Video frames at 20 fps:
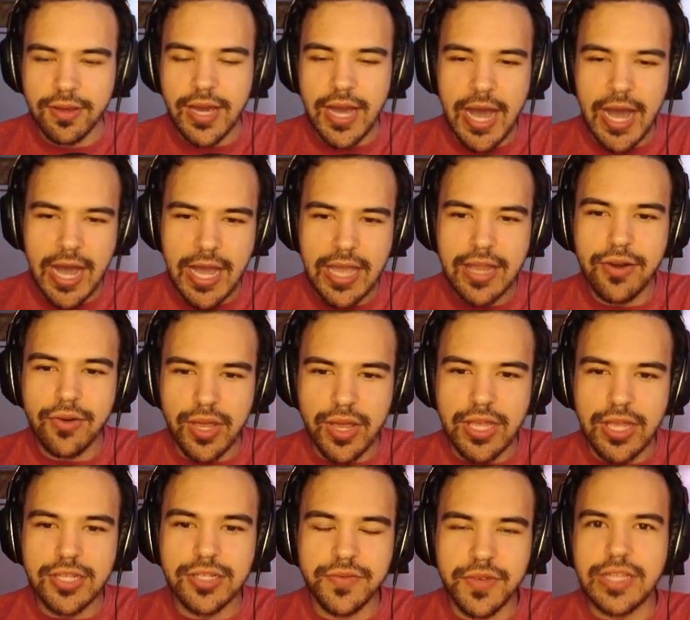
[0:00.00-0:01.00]
I
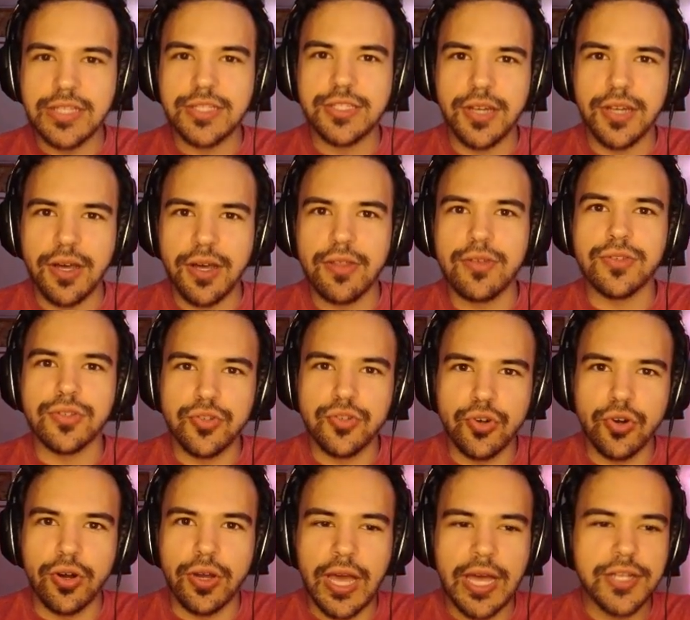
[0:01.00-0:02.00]
arrange events, others
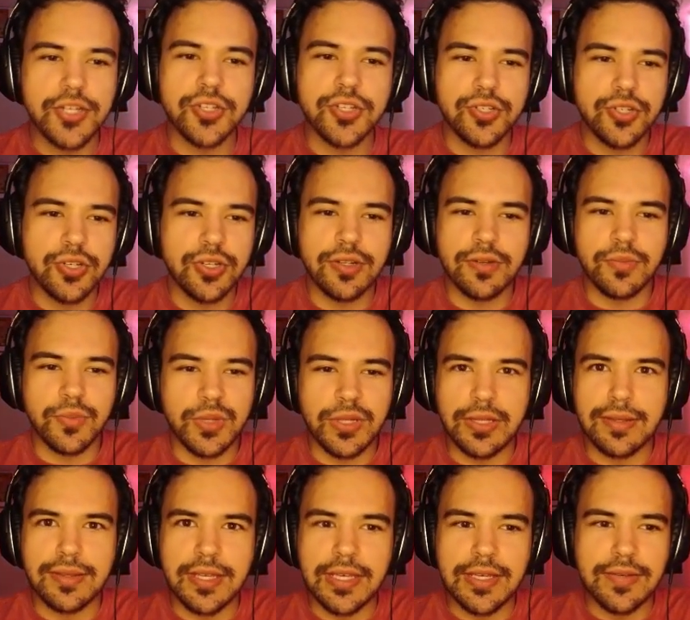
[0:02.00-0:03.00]
enjoy. I just couldn't
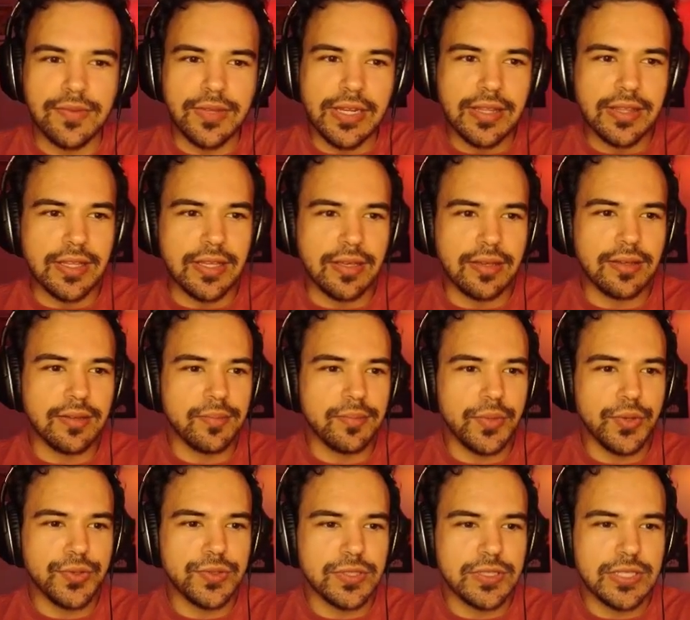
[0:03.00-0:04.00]
really think of anything.
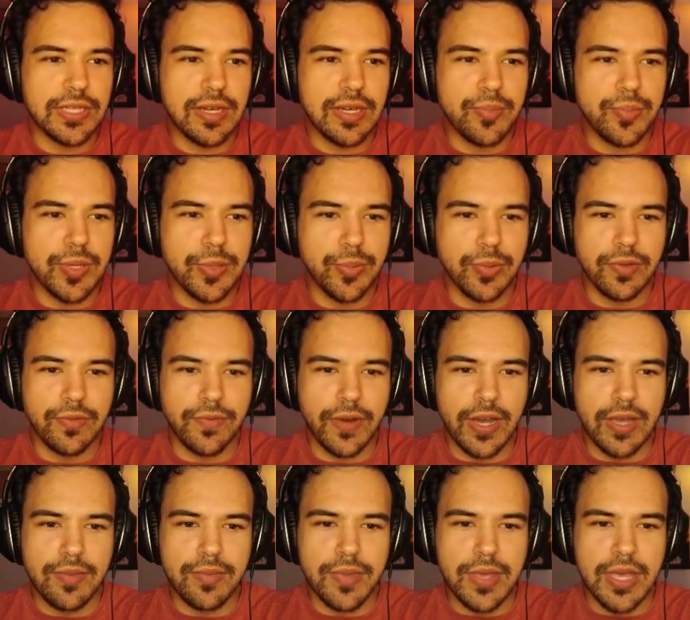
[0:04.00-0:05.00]
Most of the time people
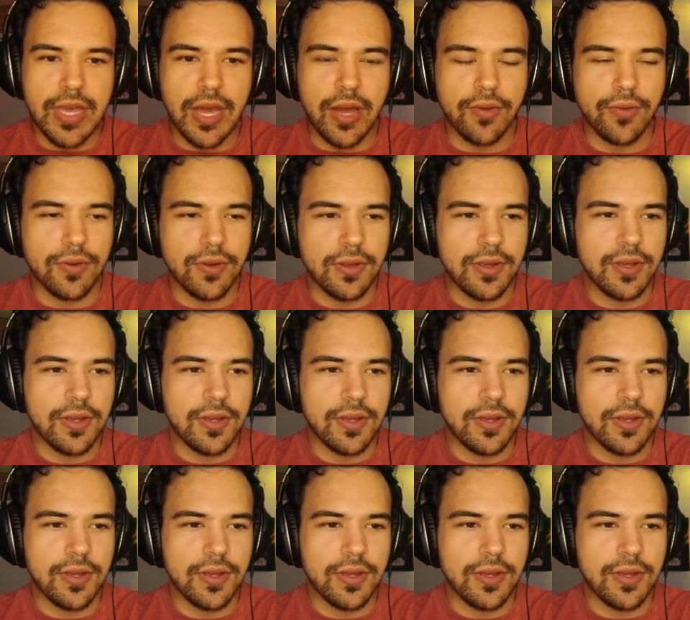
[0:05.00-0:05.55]
invite me out